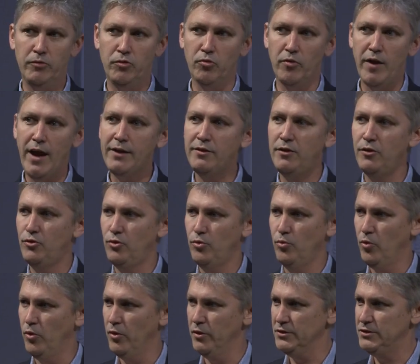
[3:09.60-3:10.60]
directed
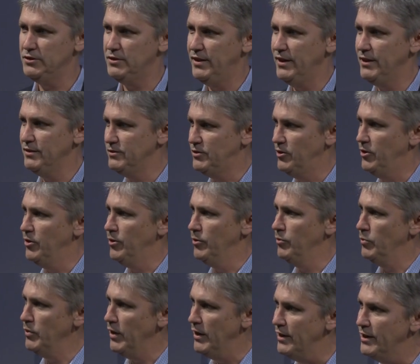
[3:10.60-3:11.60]
towards things that are
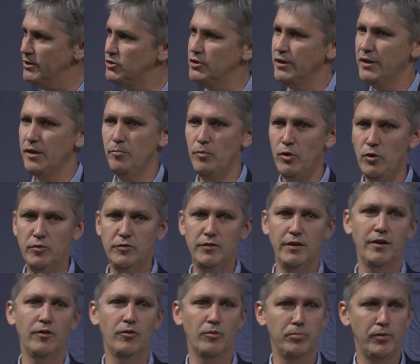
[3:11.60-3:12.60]
initially
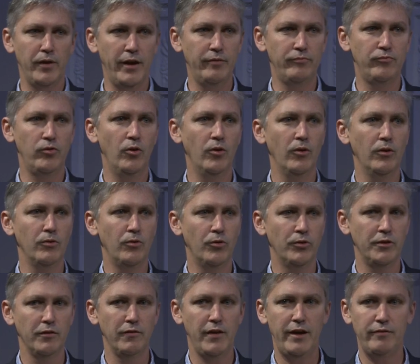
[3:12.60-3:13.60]
amusing or playful or
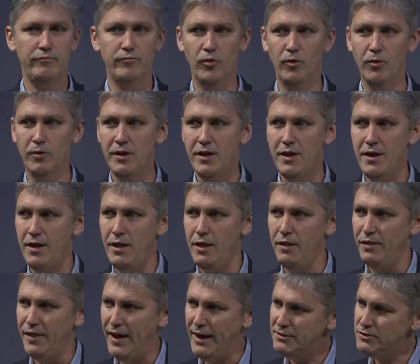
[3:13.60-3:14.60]
delightful,
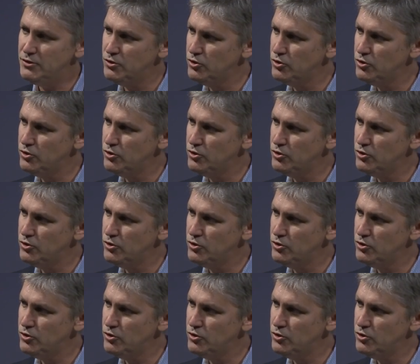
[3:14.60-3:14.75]
that